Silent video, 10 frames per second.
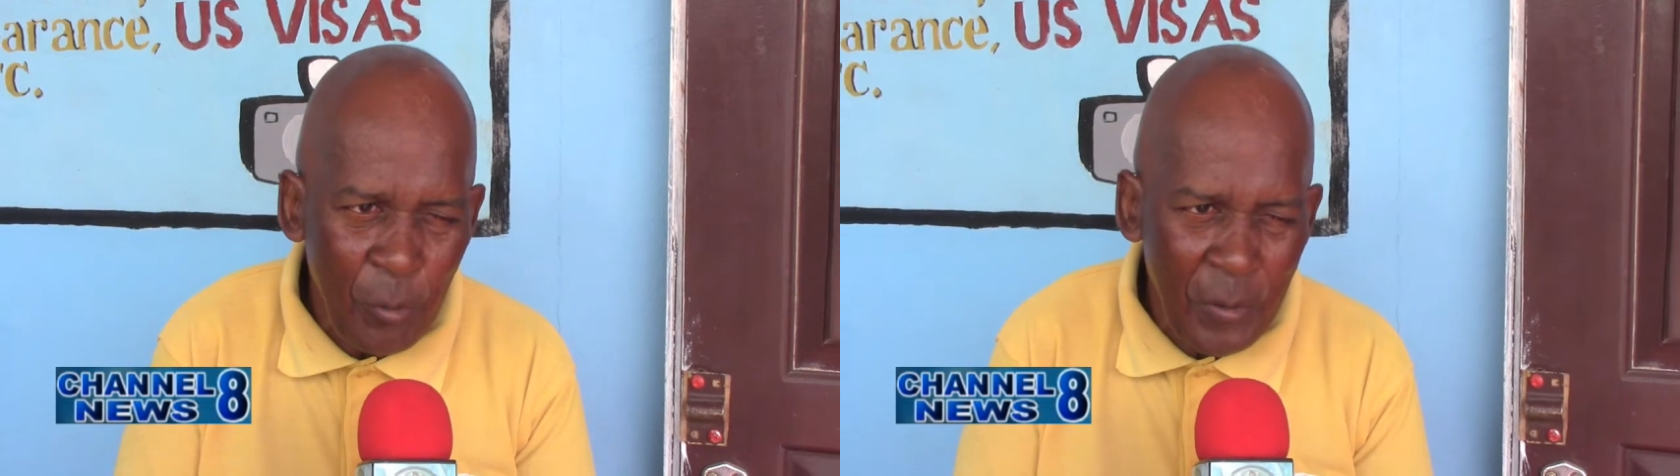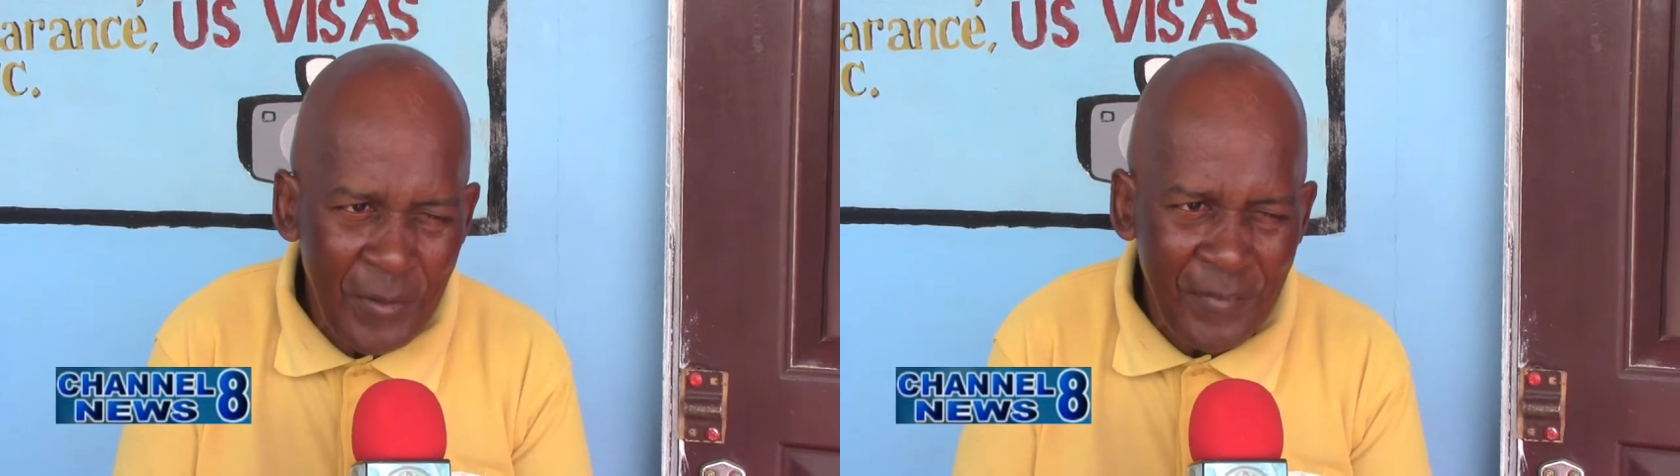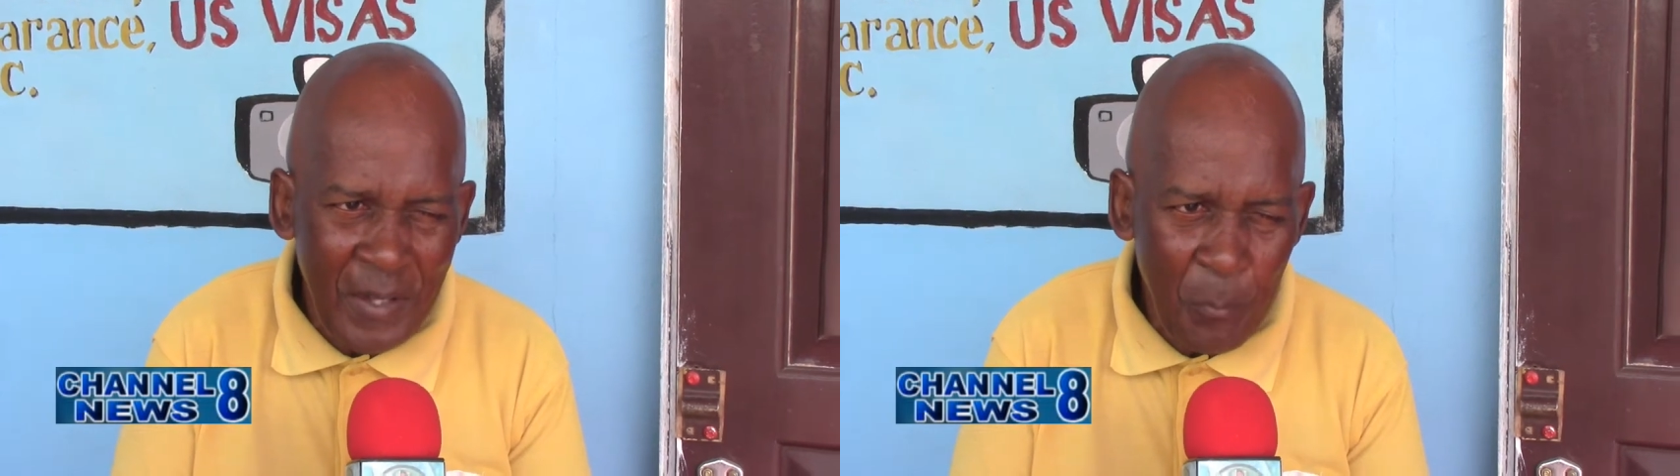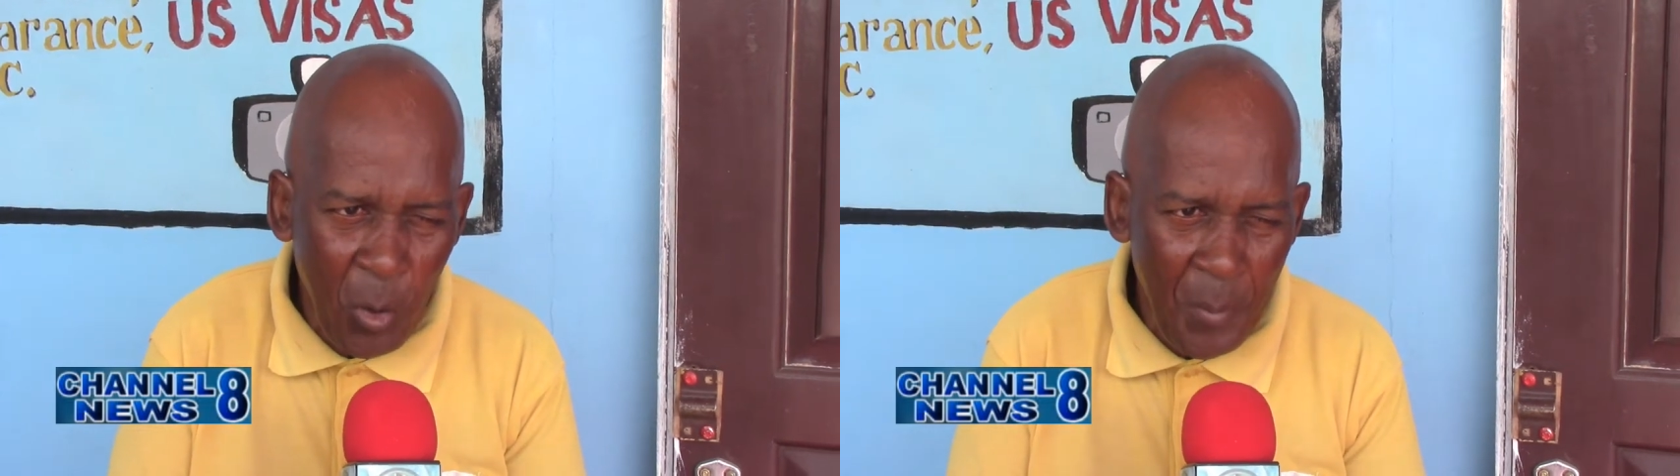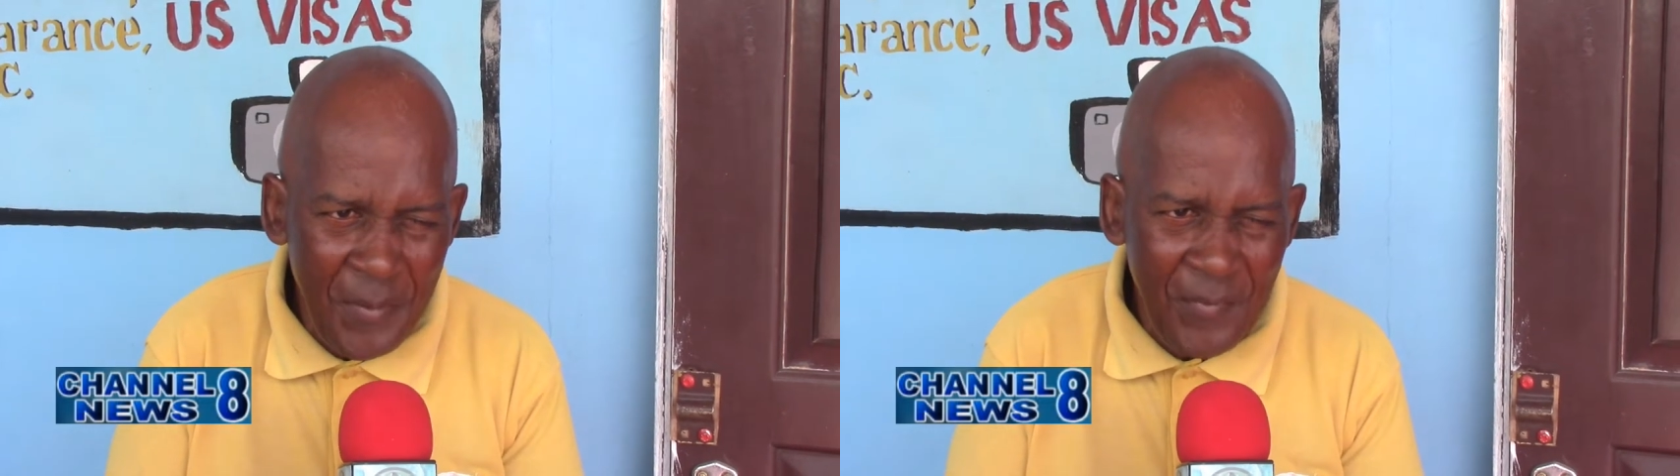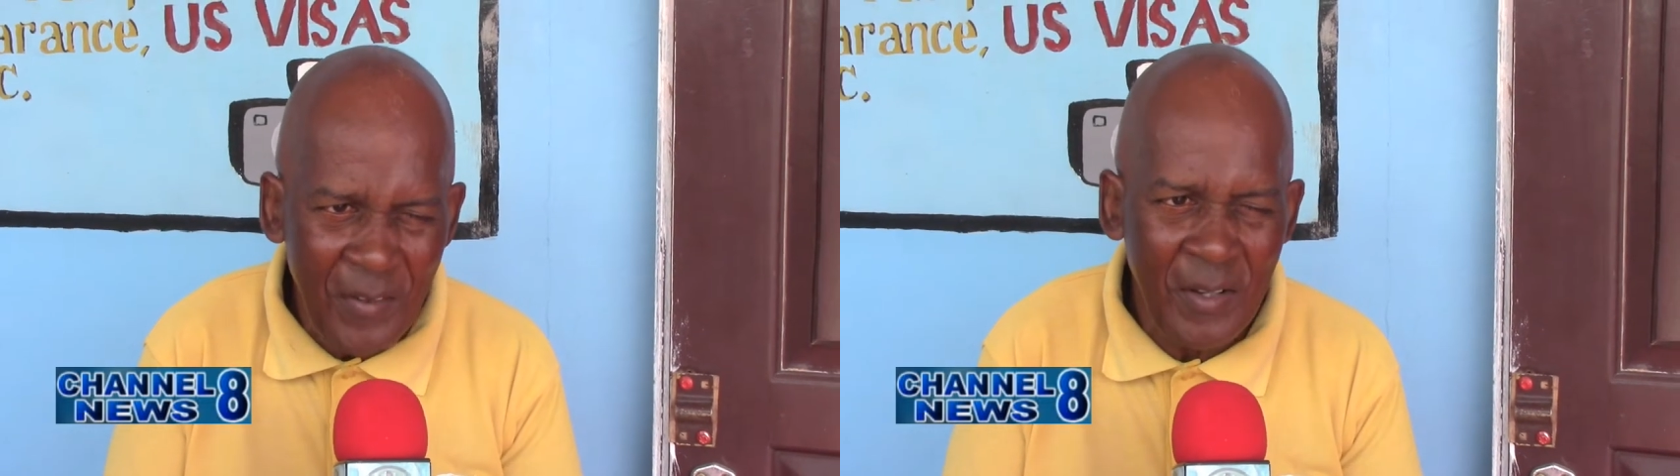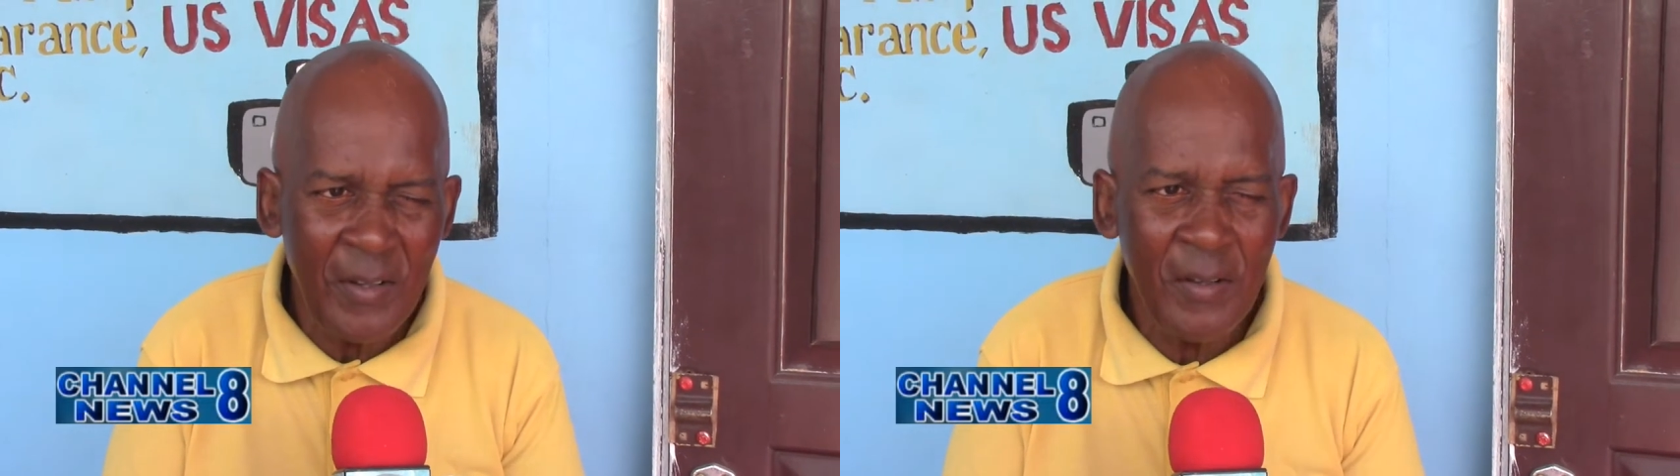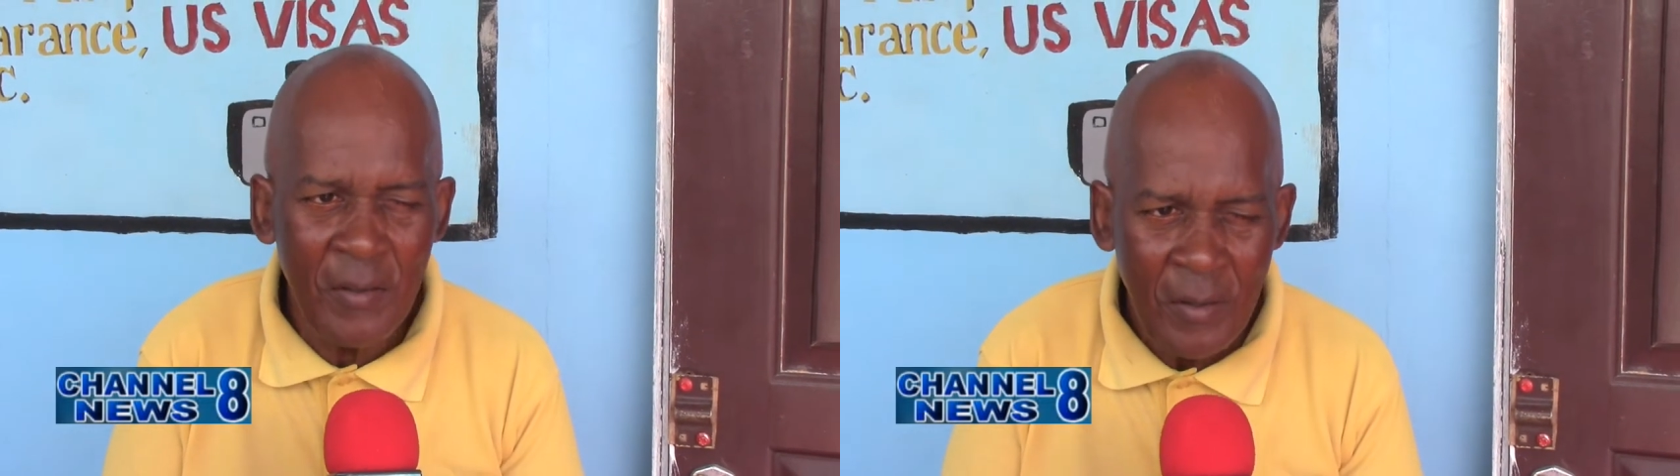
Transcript: race in Berbice and